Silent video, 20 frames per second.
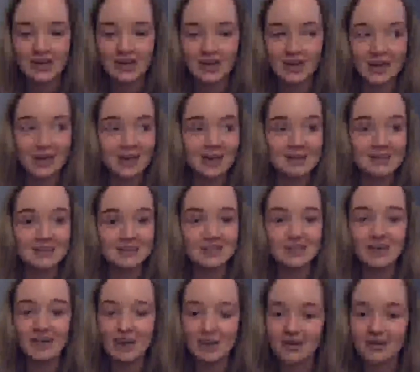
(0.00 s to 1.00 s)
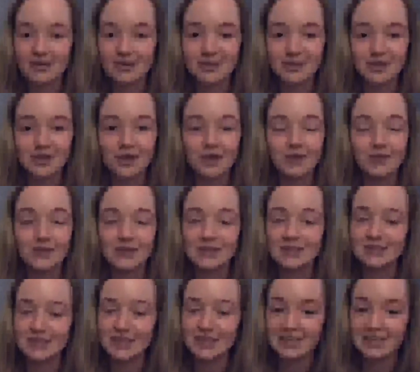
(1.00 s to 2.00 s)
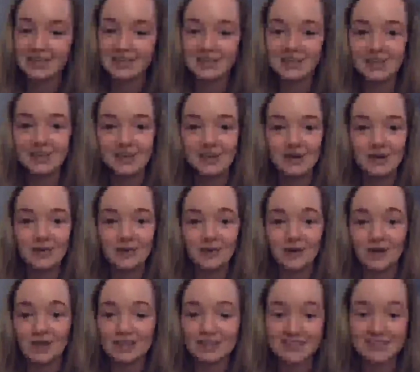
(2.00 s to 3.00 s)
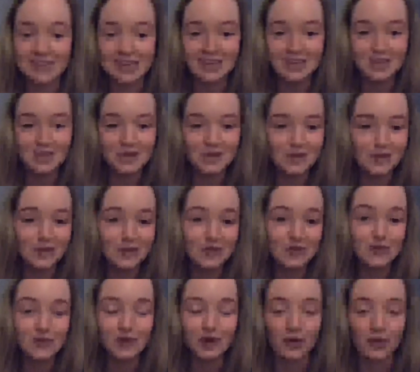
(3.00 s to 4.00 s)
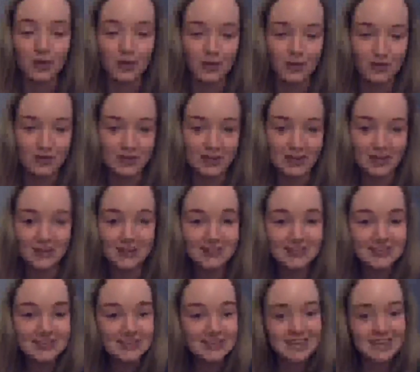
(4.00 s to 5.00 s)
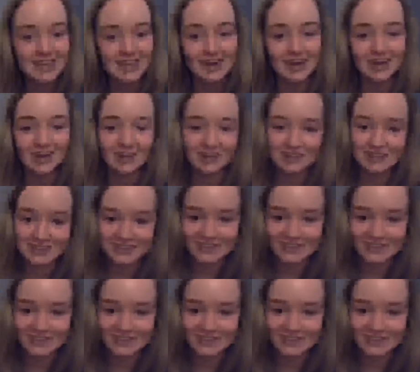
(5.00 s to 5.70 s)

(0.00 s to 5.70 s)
And yeah, so that's it. But stay tuned for more videos, and I'll see you